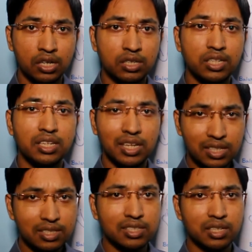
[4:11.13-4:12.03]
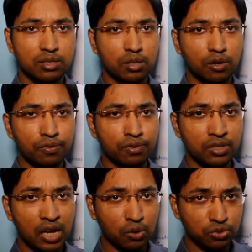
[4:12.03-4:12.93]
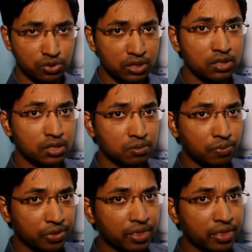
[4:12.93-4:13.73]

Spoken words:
the incidence of Down syndrome,